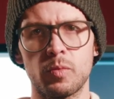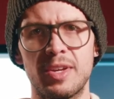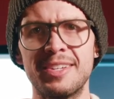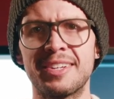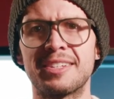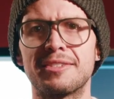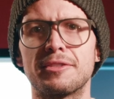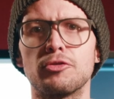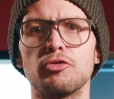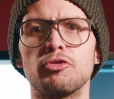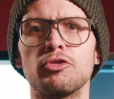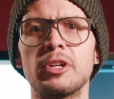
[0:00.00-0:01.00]
is
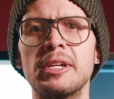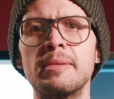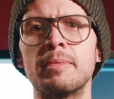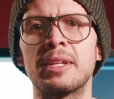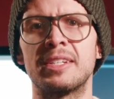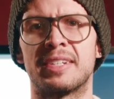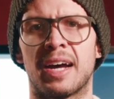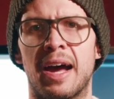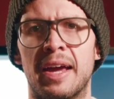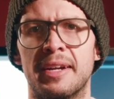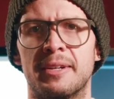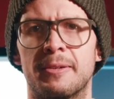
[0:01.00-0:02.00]
extremely
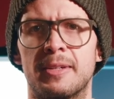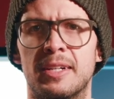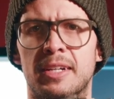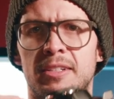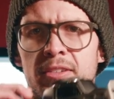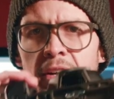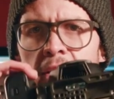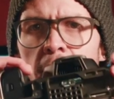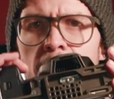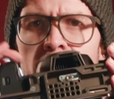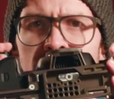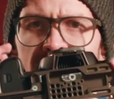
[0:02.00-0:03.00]
tight. So I don't know
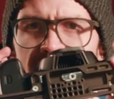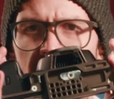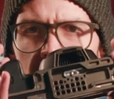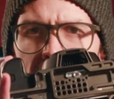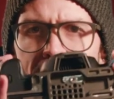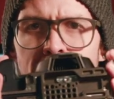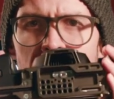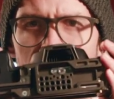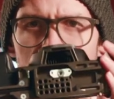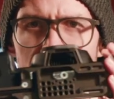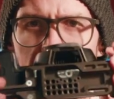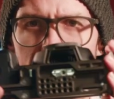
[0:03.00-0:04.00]
if you can see. I
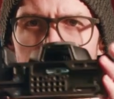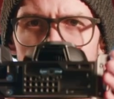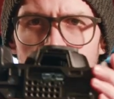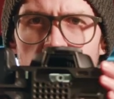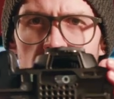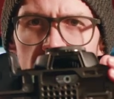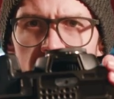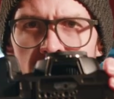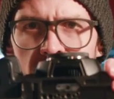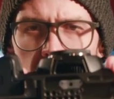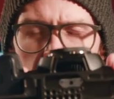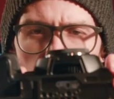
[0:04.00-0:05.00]
can't come much closer
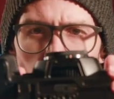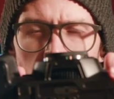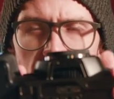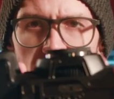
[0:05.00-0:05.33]
because I'm going to go out of